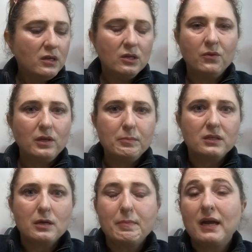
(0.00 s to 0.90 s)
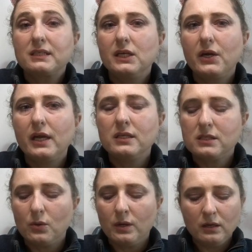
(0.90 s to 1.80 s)
You know, they build up bacteria and
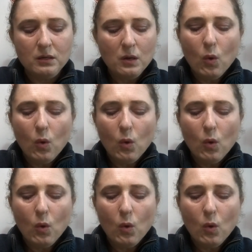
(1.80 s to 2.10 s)
so on.